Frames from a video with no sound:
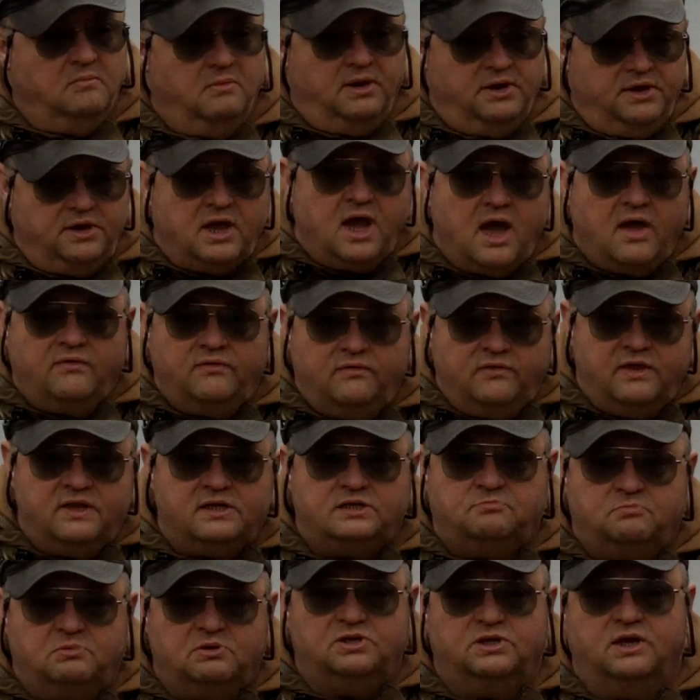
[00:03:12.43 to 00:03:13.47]
But not
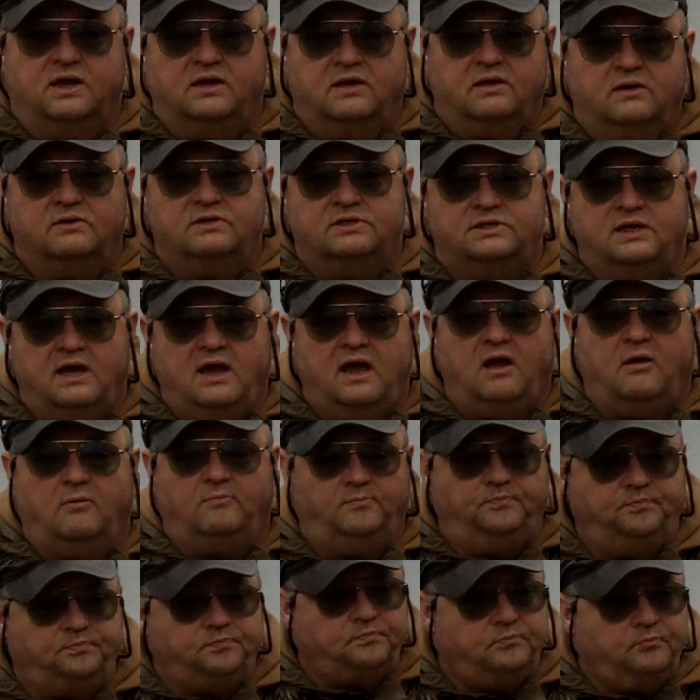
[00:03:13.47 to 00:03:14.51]
this particular sound.
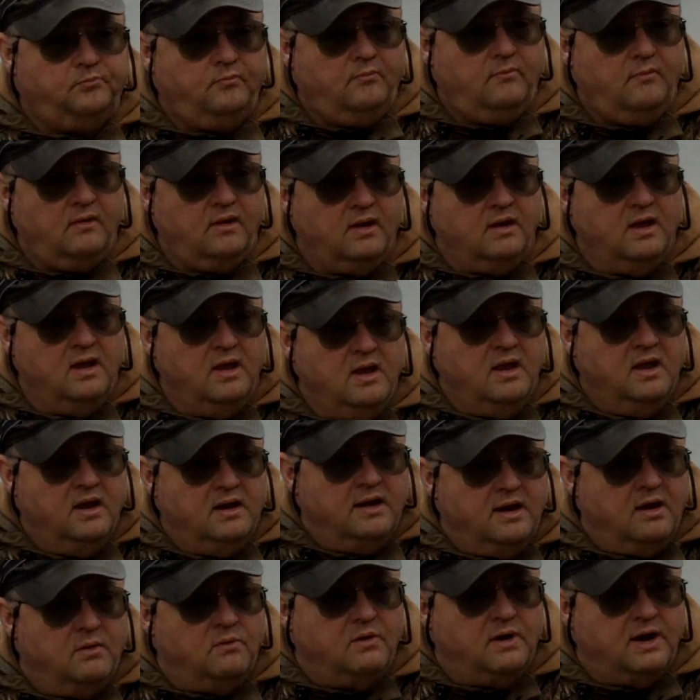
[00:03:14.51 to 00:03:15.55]

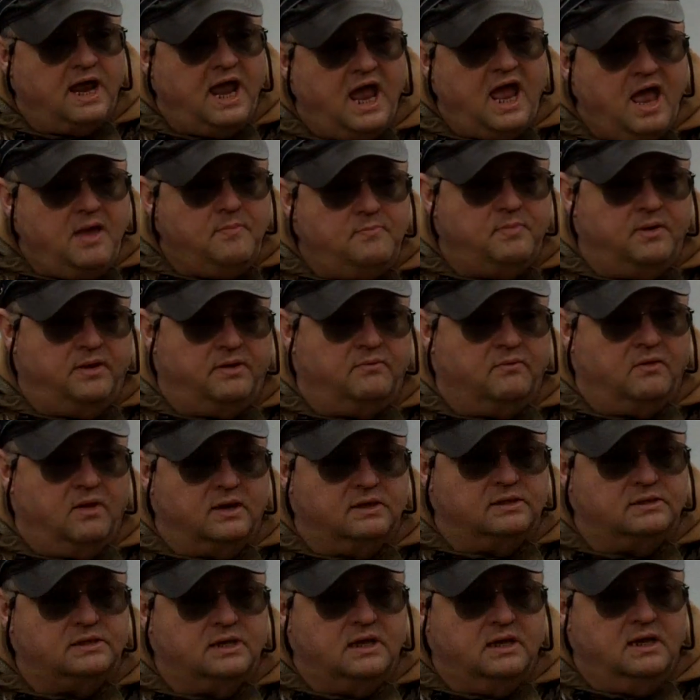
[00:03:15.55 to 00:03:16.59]
Now, what happened
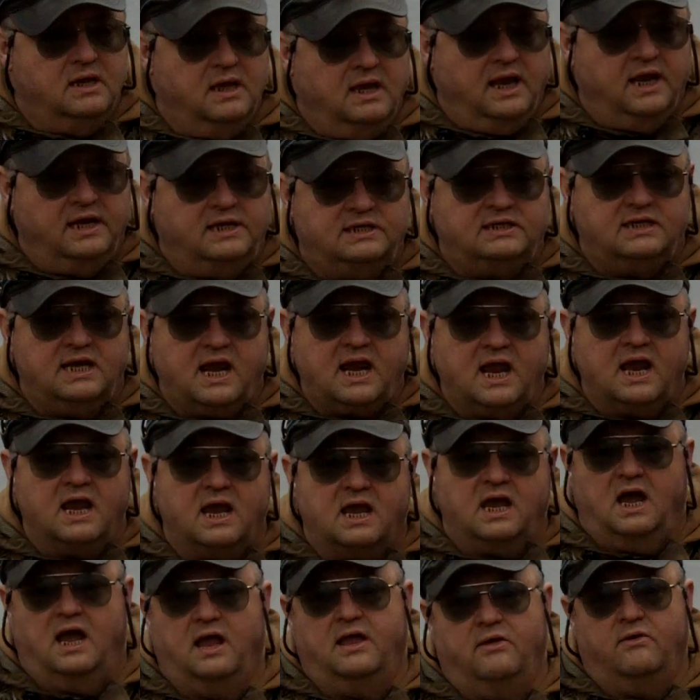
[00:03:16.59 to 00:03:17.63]
was a
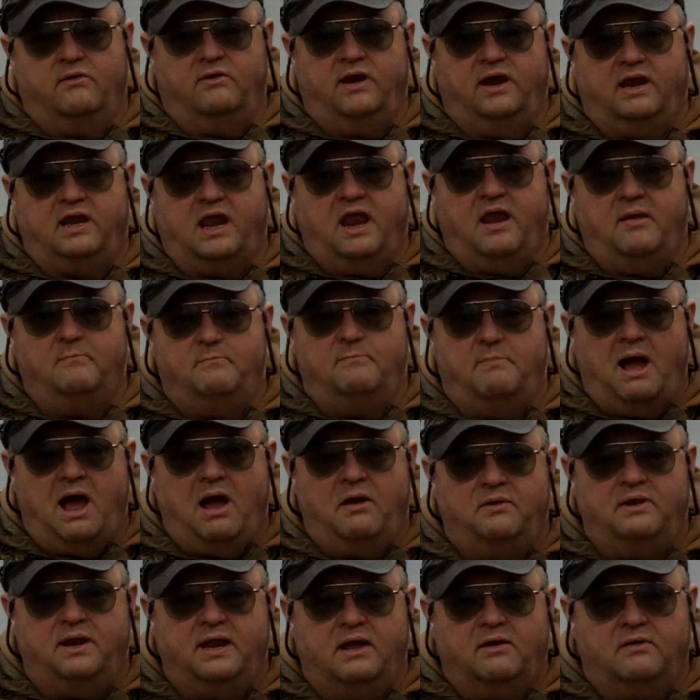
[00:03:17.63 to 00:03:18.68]
second coyote came
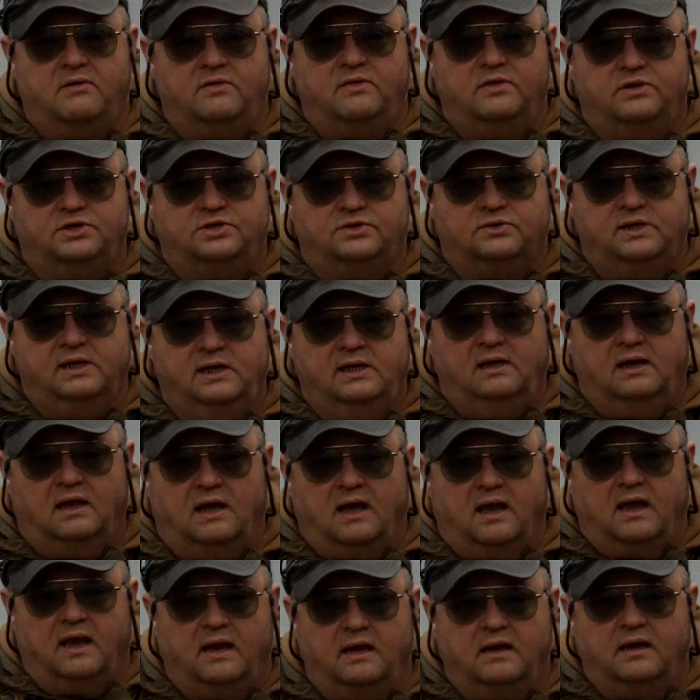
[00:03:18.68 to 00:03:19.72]
bounding out of the tree
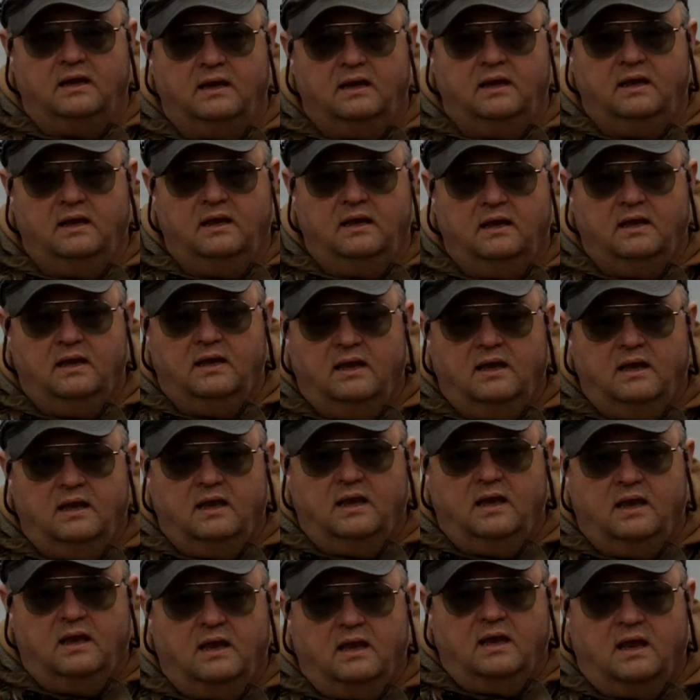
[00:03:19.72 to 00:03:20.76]
line,
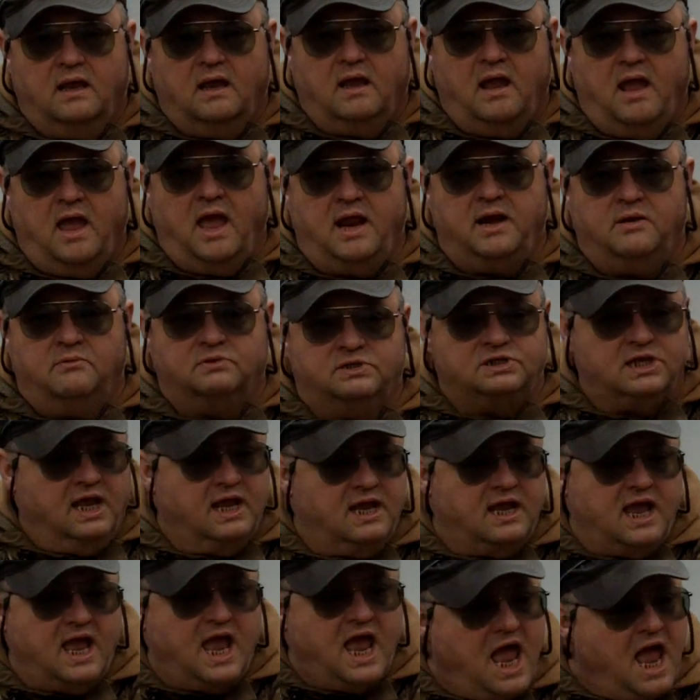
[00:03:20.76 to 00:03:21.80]
and it was
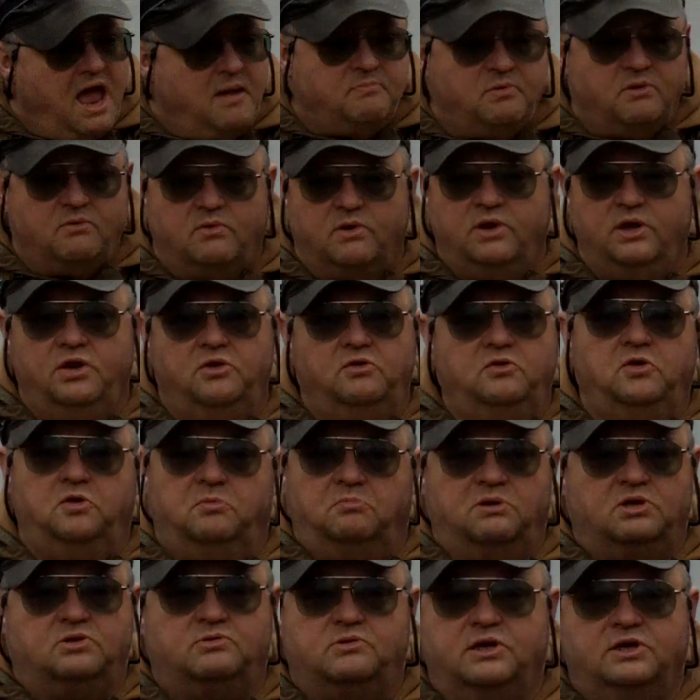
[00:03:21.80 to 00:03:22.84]
like a happy
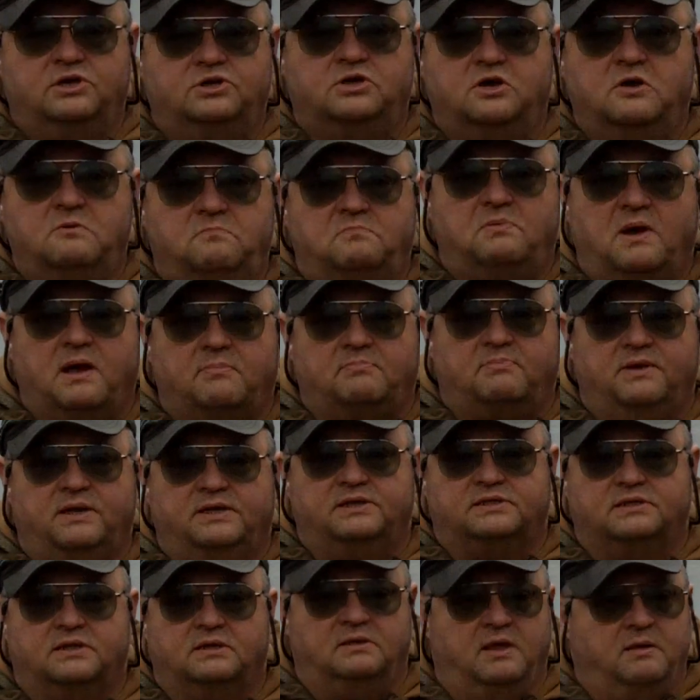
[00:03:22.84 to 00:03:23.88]
reunion between two
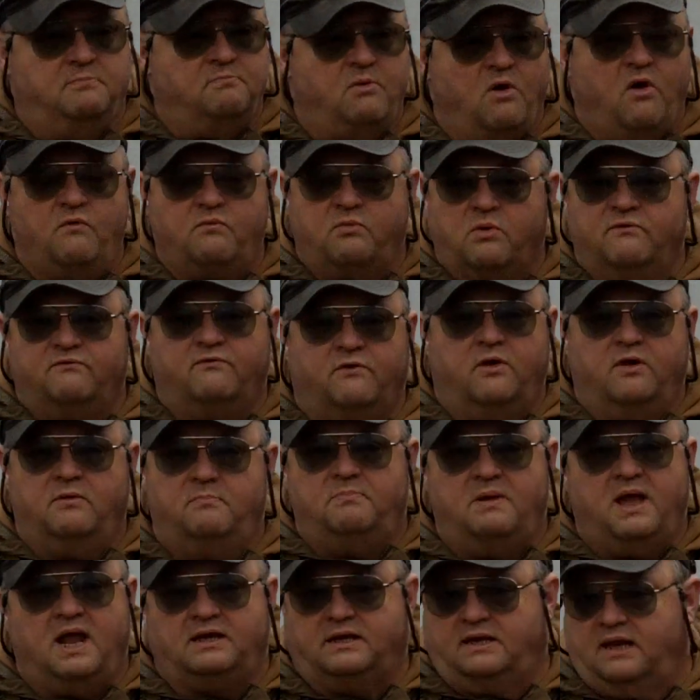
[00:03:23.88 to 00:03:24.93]
puppies. They both
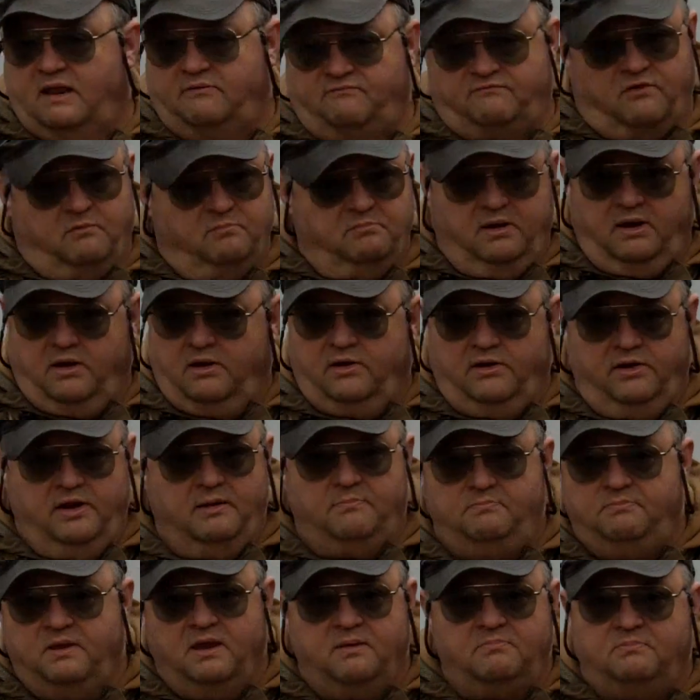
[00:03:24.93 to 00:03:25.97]
reverted back to that familiar
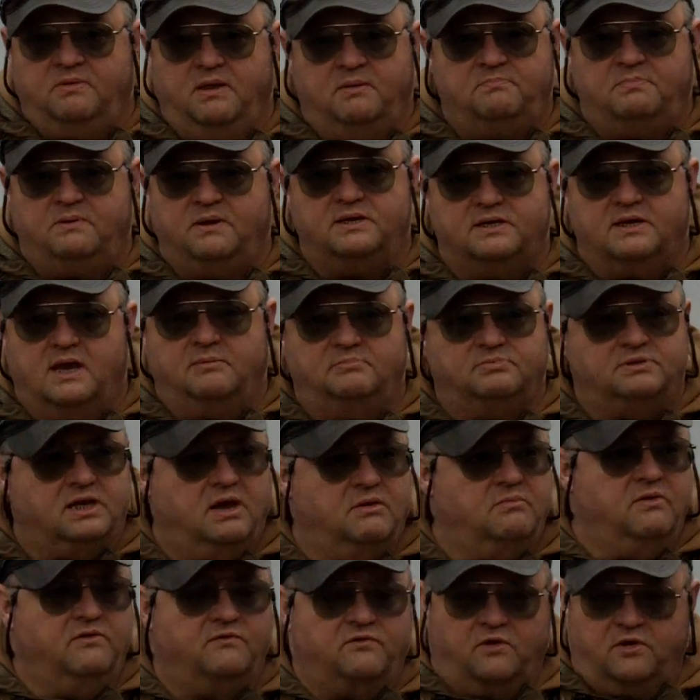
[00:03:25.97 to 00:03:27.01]
yip, yip, yipping type
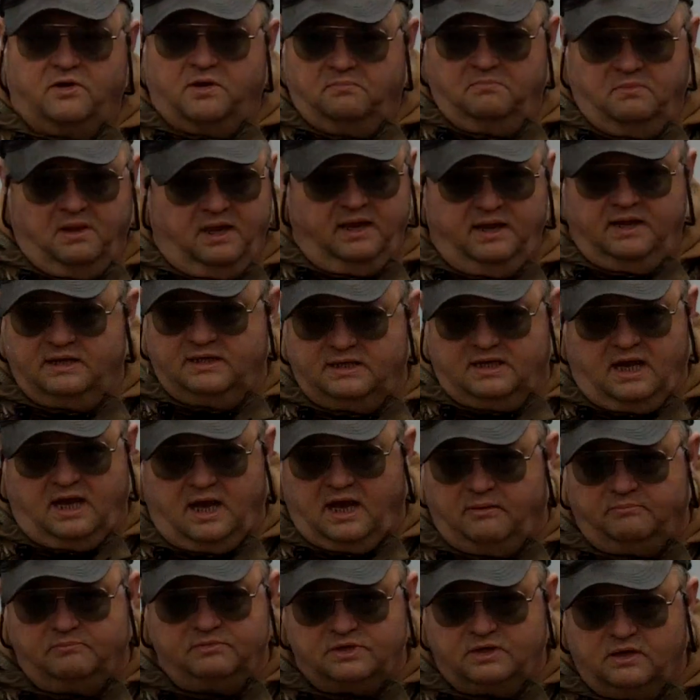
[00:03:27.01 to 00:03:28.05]
sound we've heard a million
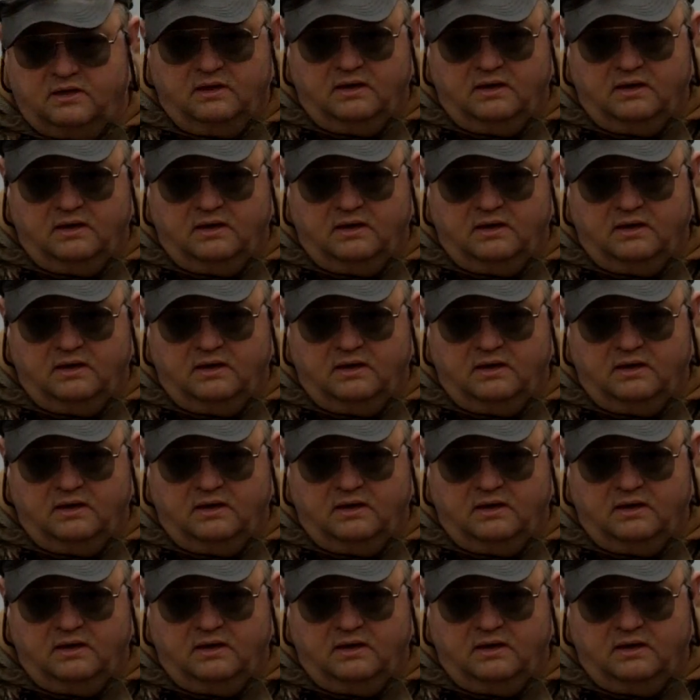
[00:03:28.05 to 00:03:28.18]
times.